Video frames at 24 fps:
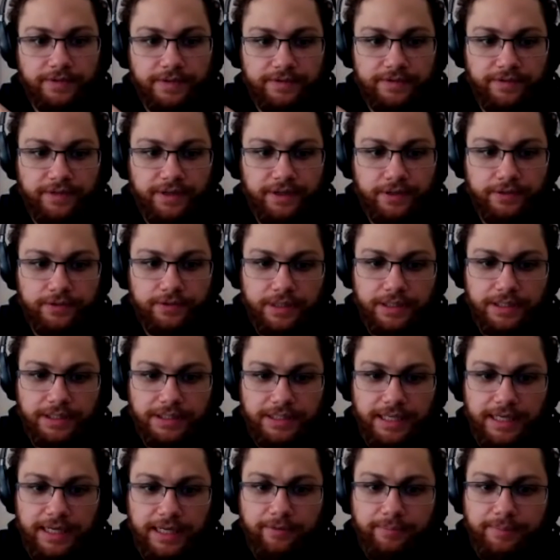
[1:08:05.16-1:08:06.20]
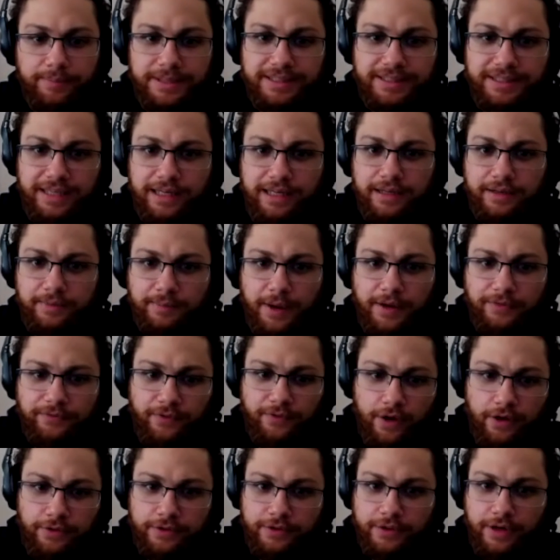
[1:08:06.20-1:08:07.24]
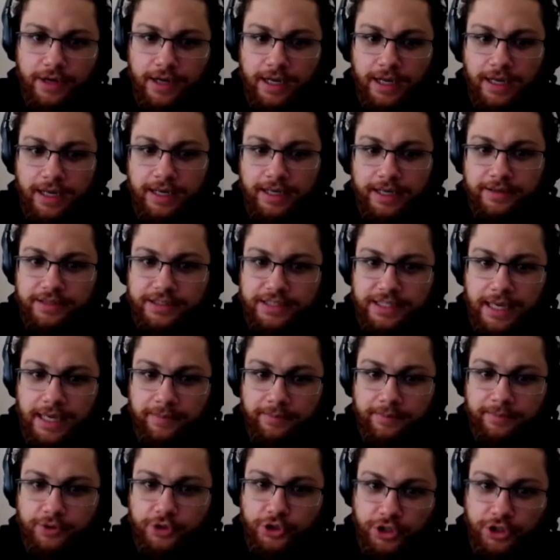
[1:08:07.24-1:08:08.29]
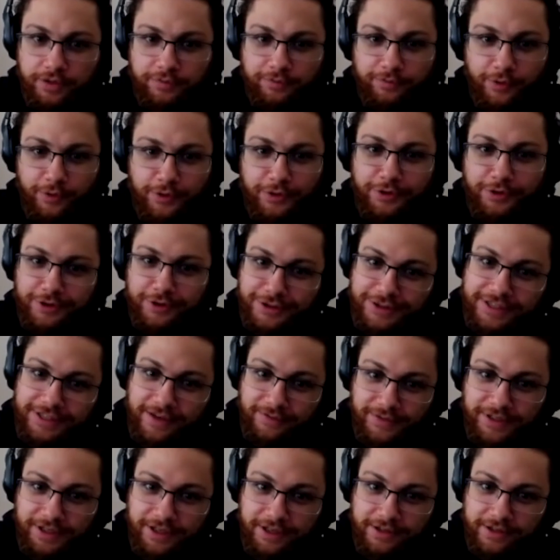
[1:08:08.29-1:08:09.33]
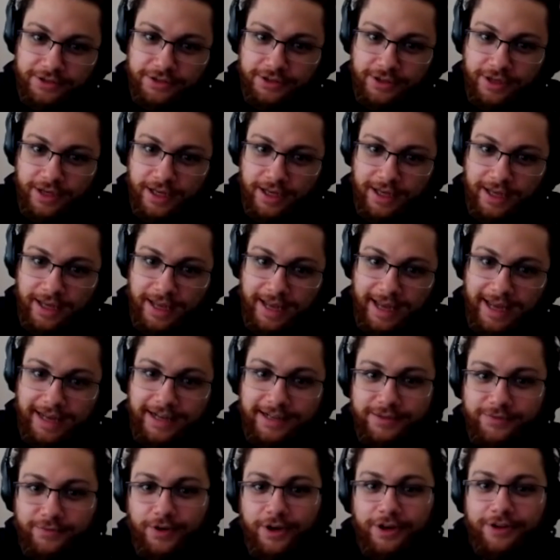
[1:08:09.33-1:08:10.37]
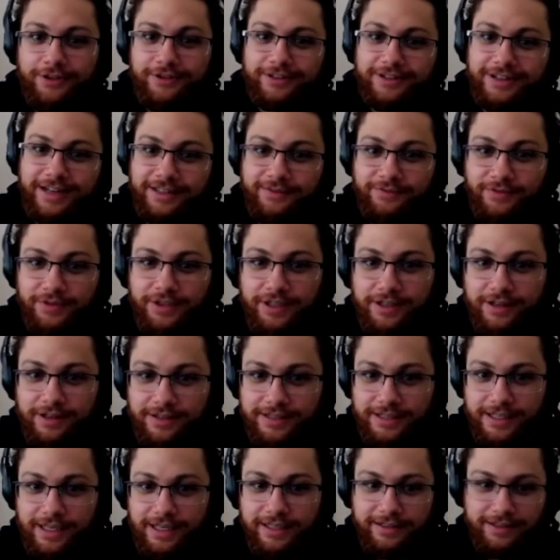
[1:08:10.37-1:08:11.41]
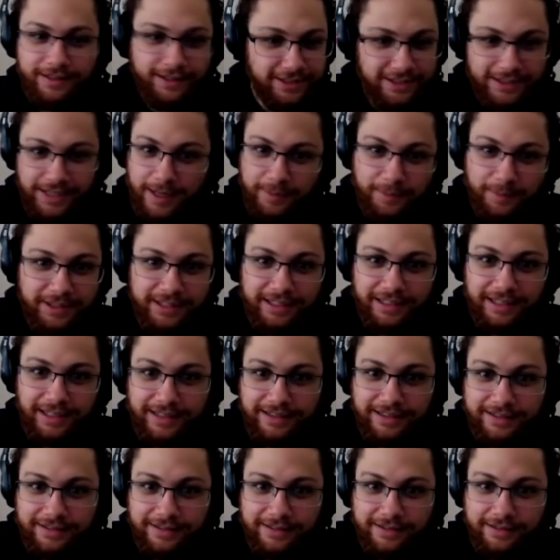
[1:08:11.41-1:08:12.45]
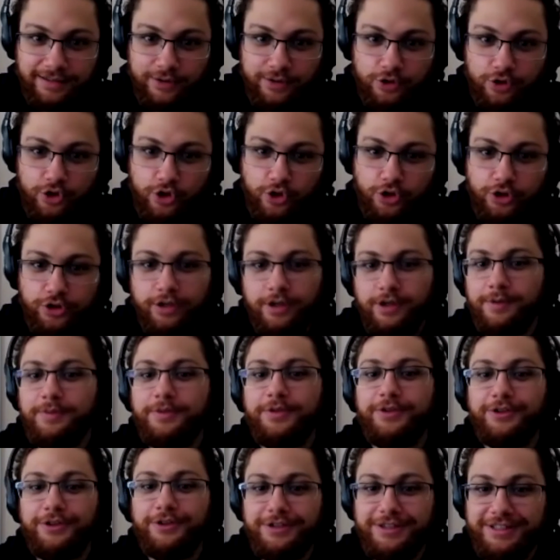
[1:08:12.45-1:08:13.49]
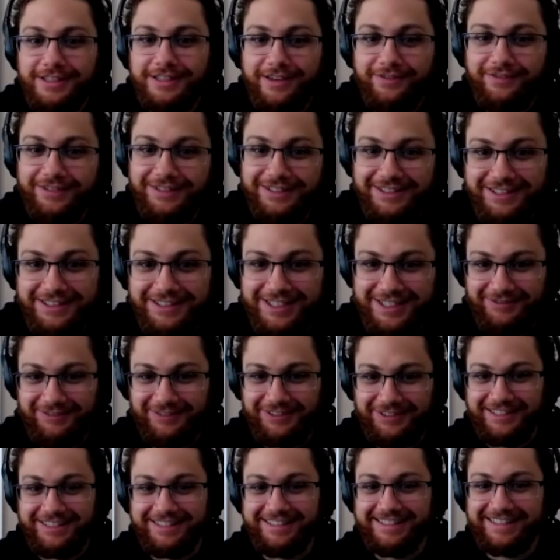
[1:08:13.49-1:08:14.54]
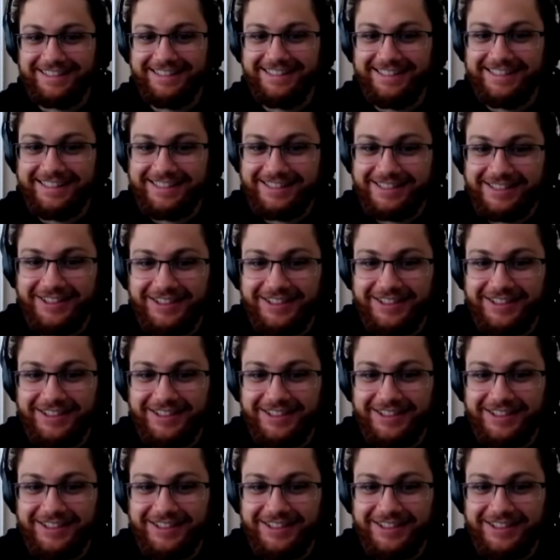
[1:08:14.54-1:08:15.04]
of his videos and he said, I've been telling my father the same shit for 37 years. And his father at Veecon said, this time it clicked. So it took him 37 years for it to click.